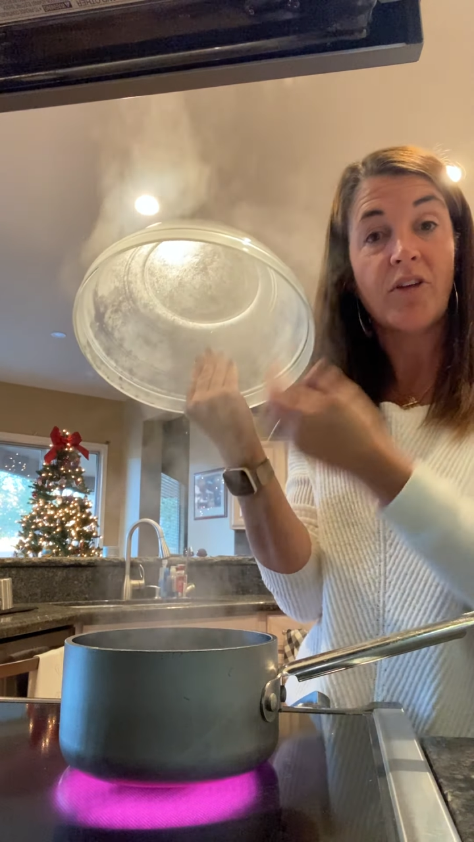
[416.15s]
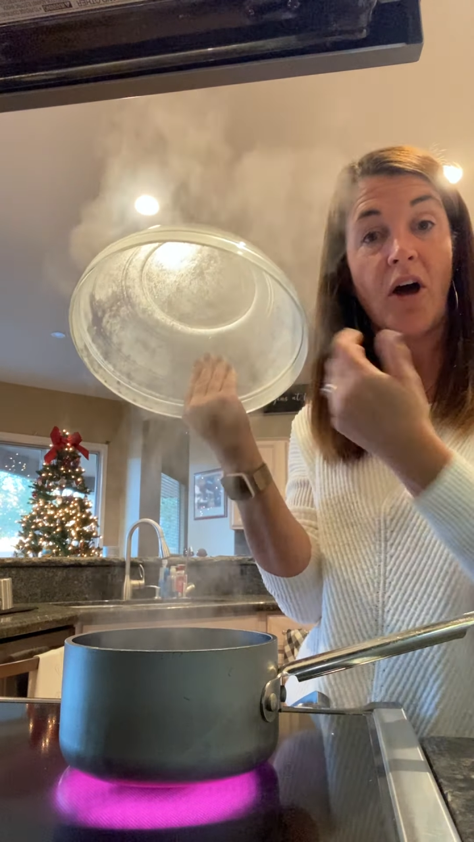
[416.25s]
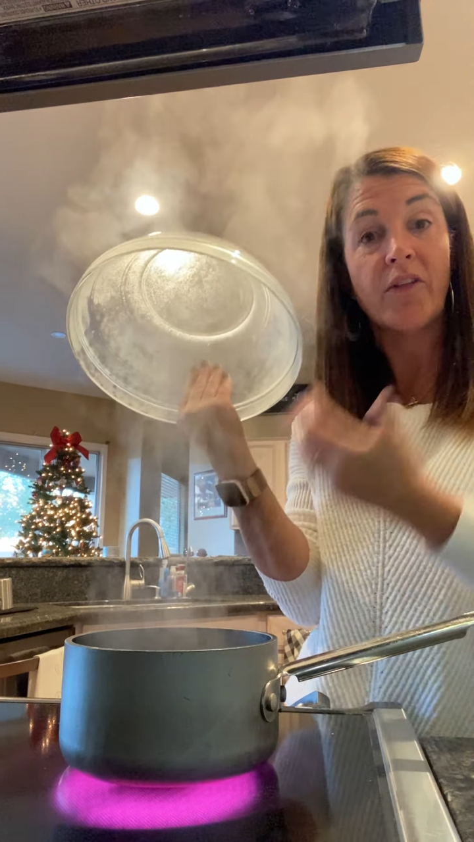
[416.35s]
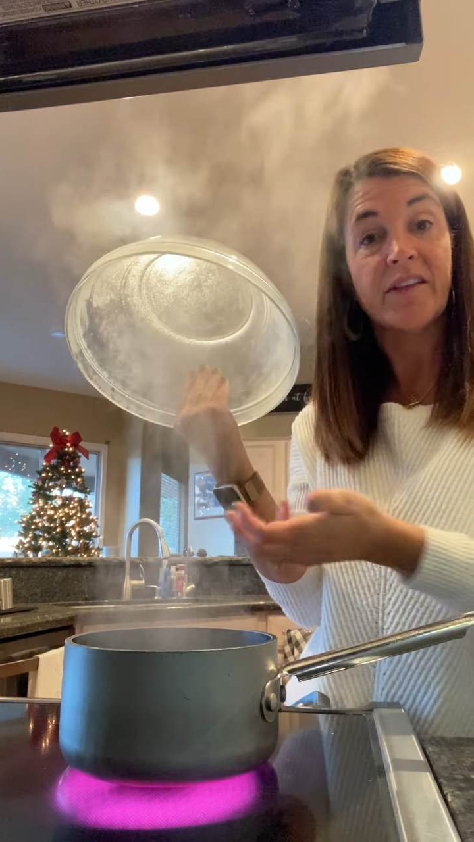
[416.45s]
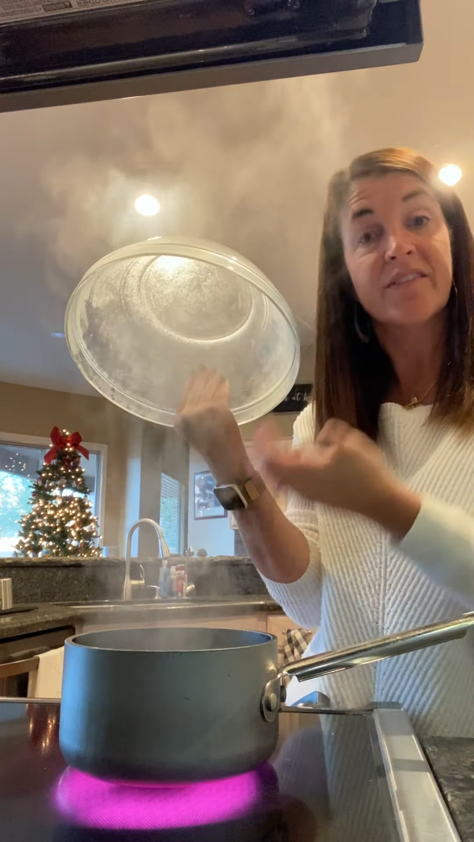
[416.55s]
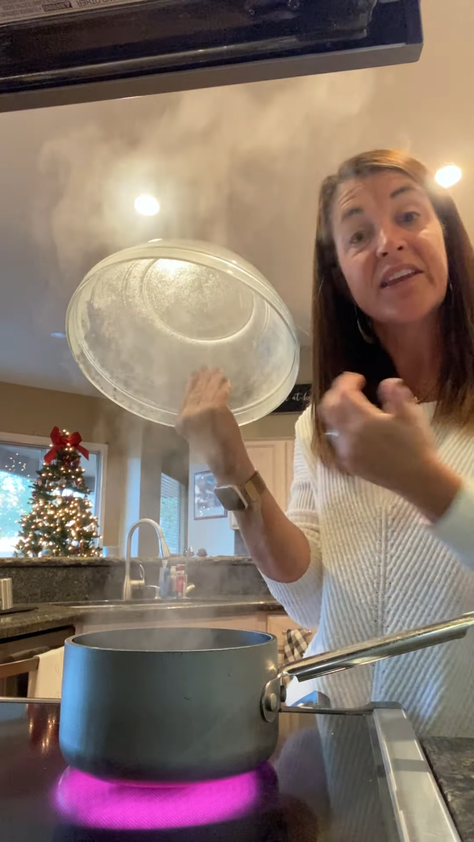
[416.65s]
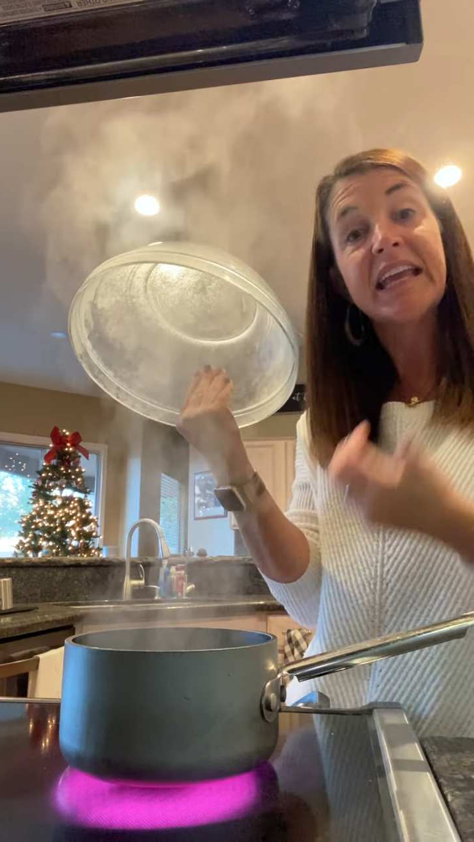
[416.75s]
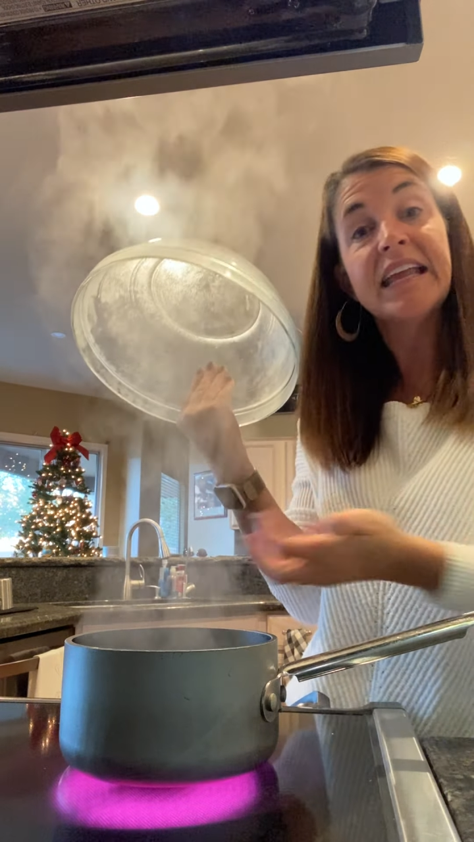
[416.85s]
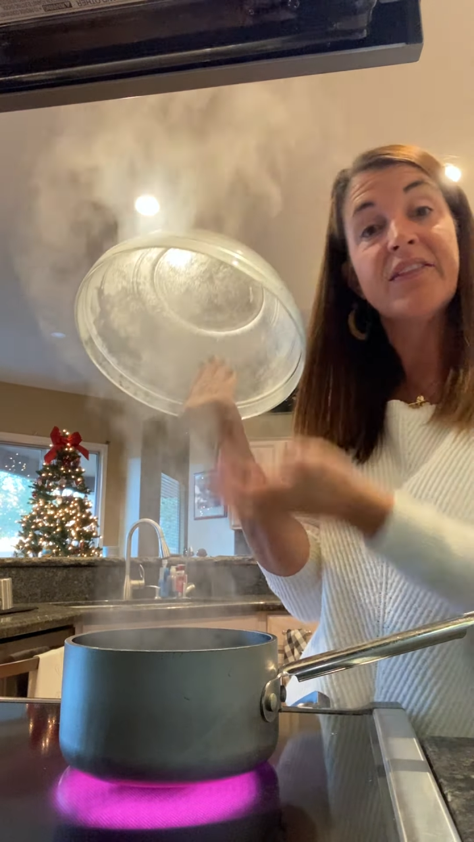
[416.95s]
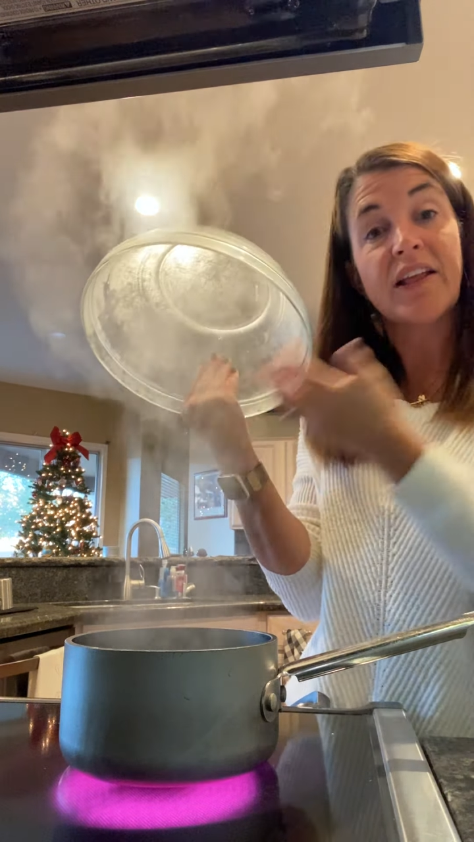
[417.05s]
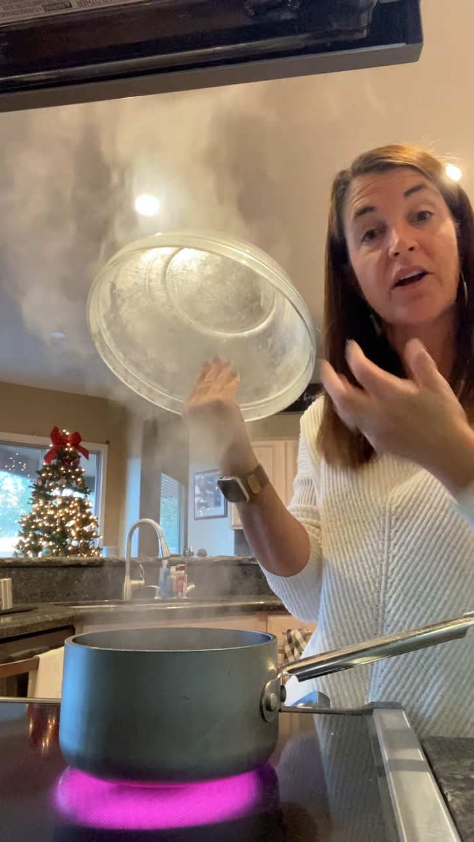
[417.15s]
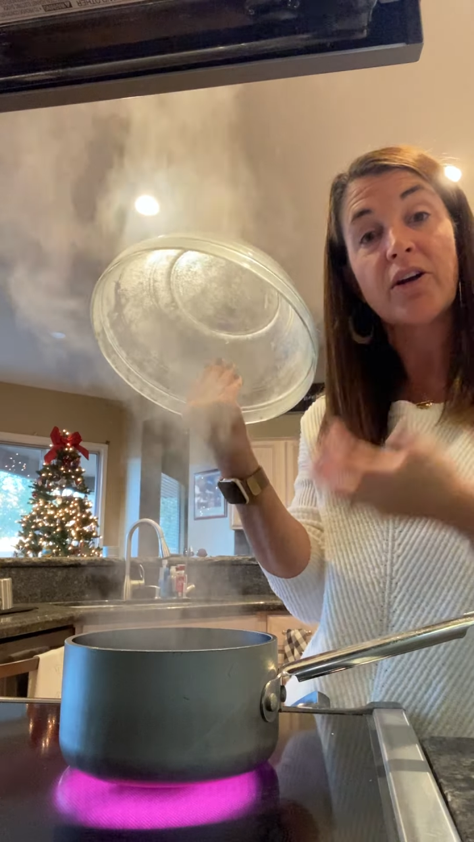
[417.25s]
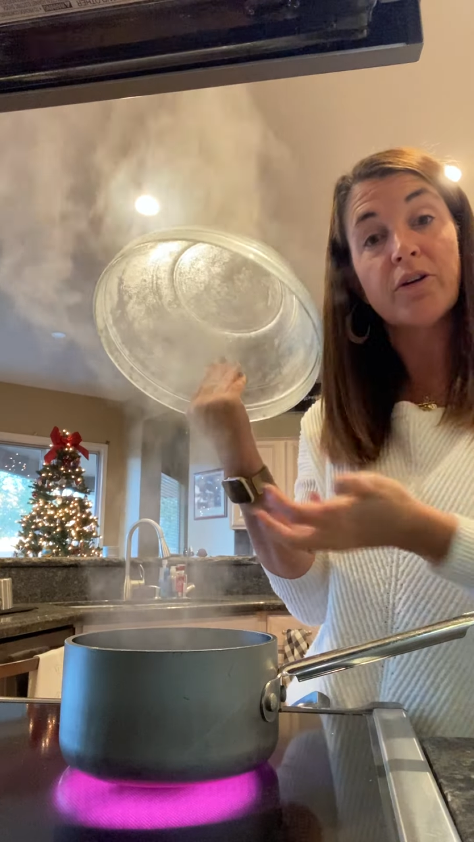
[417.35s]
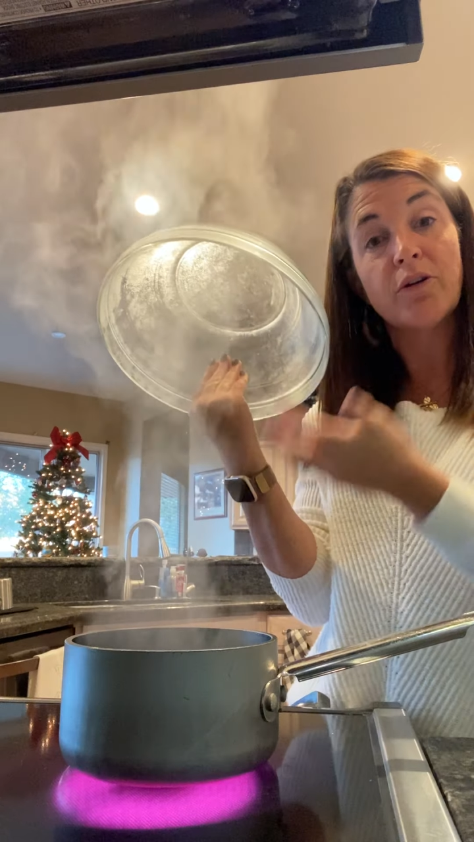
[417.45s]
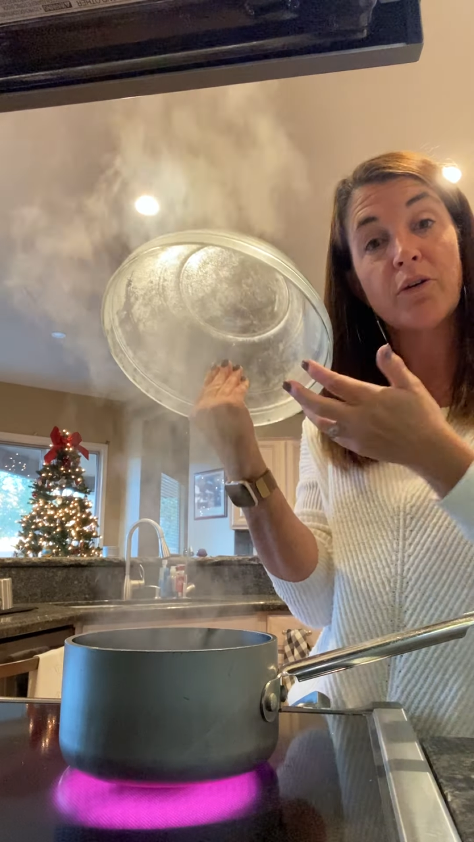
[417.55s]
all this heat that
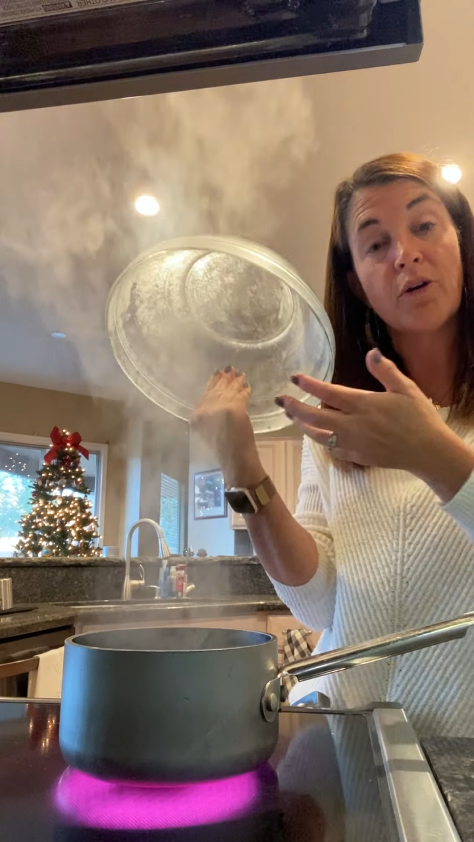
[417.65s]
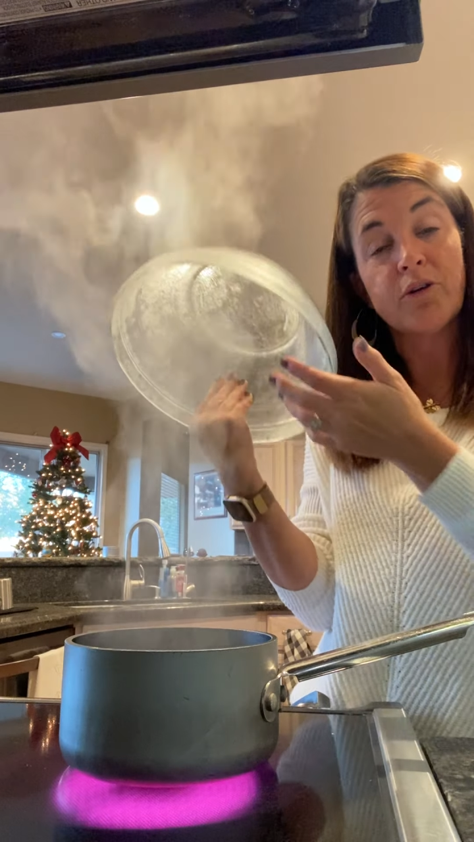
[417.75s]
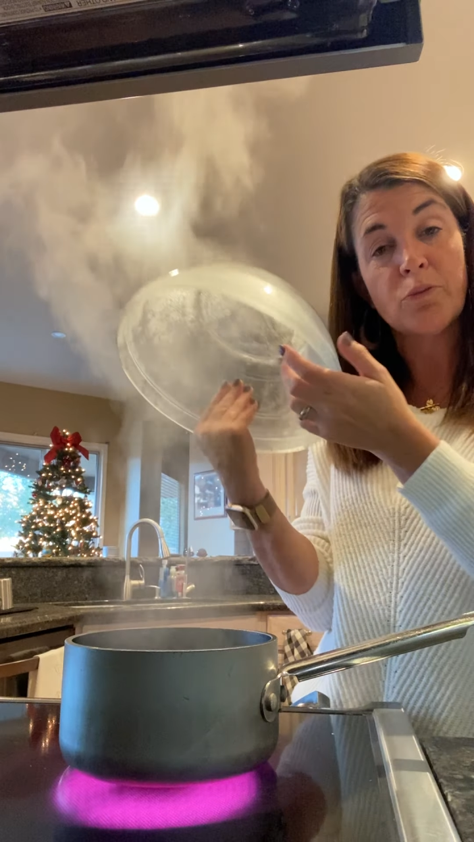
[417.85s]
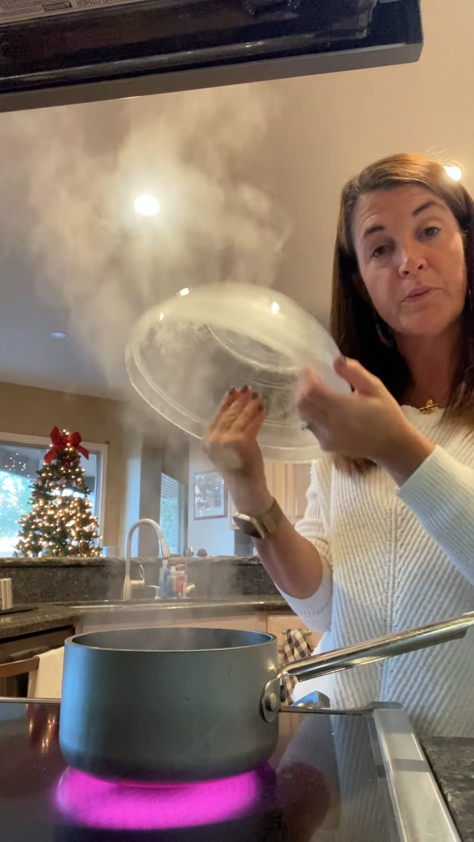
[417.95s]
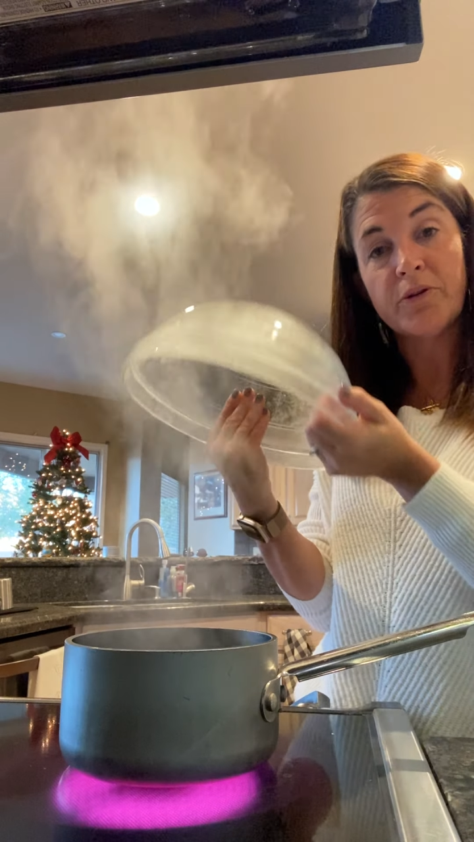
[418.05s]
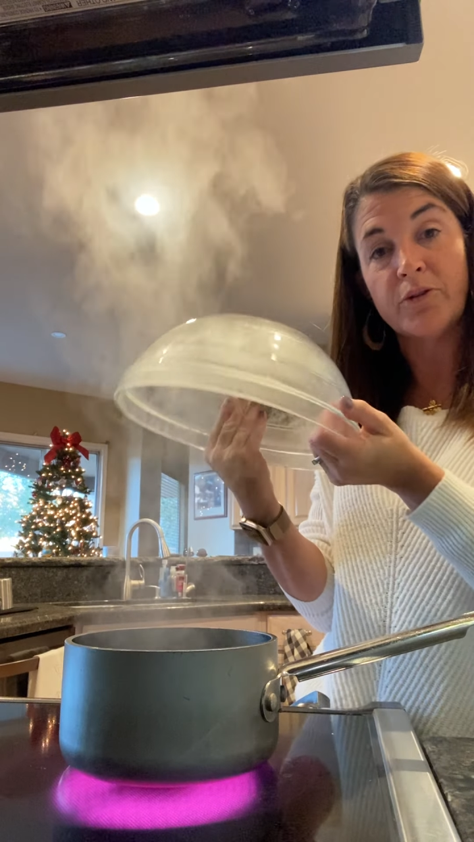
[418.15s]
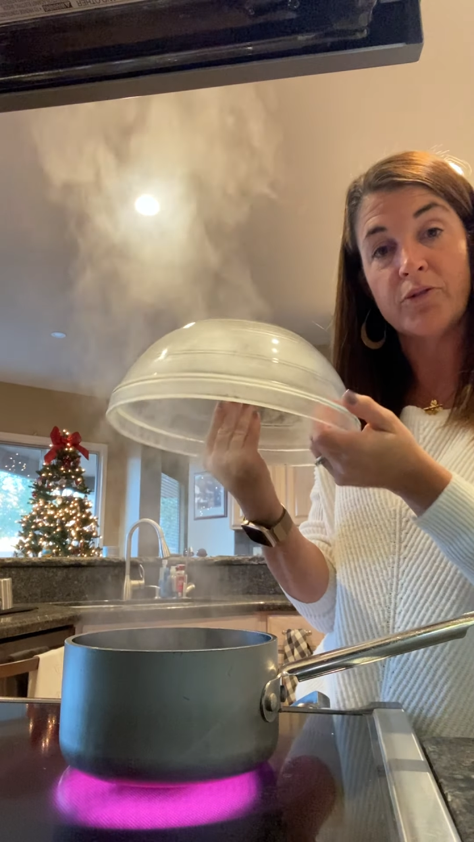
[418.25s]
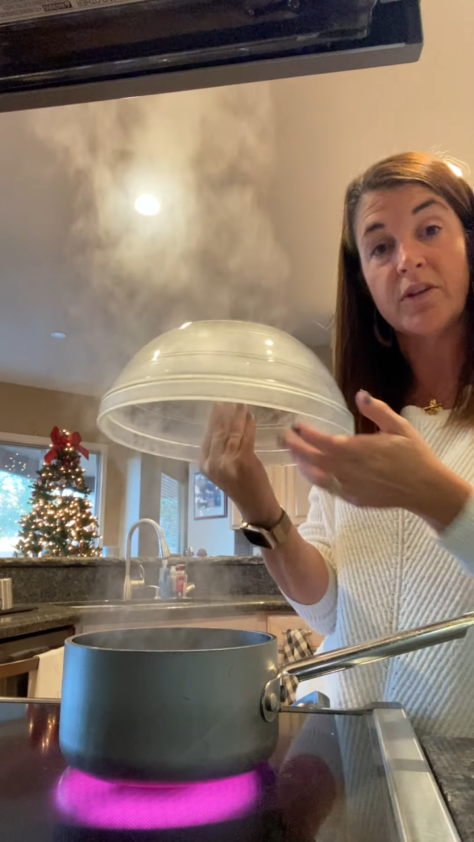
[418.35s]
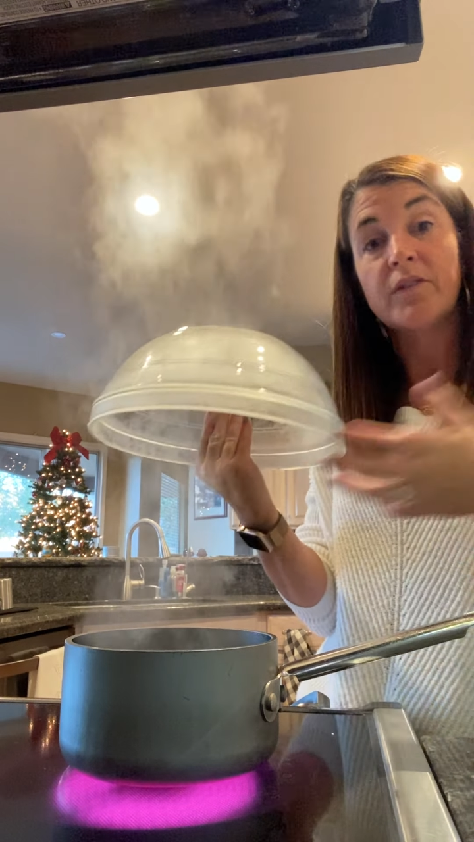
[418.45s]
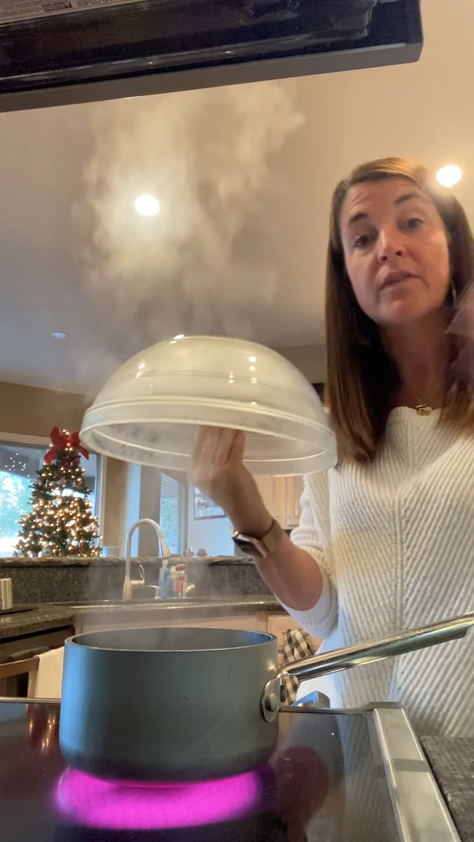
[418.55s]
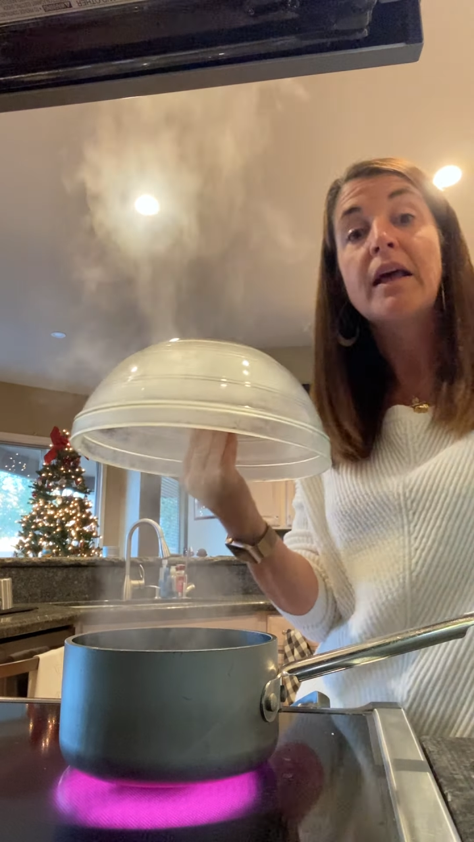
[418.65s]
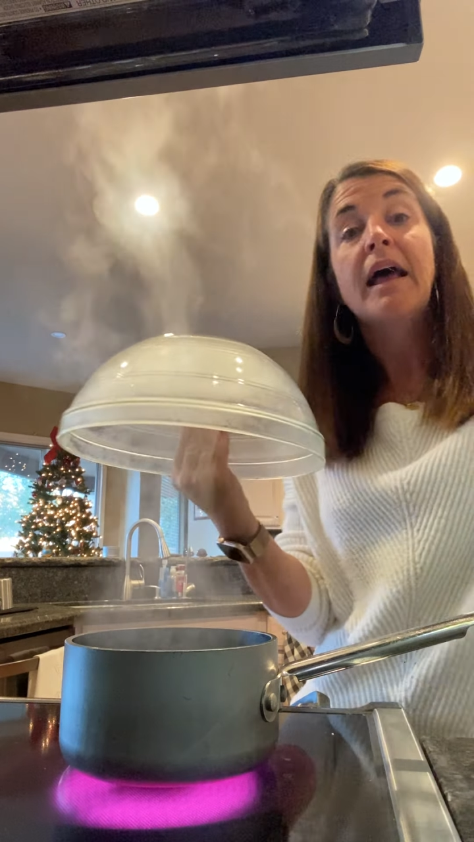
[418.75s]
our Earth produces